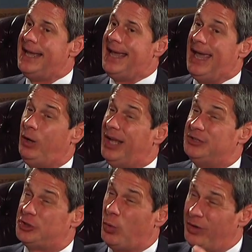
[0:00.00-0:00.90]
And
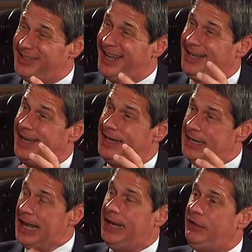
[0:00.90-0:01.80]
so we're taking
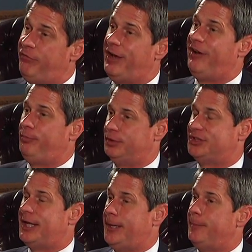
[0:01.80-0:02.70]

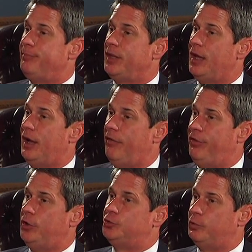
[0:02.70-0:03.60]
95% of
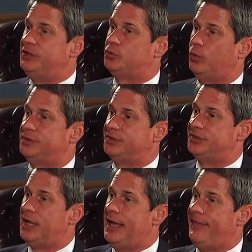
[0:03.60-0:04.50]
those
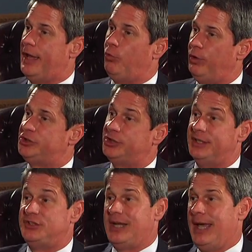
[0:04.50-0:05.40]
resources, that
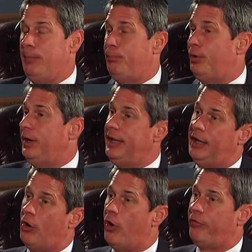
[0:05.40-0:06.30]
richness, and putting
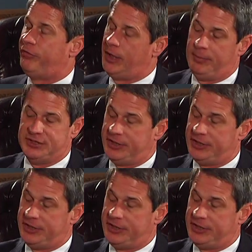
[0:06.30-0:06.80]
it off limits.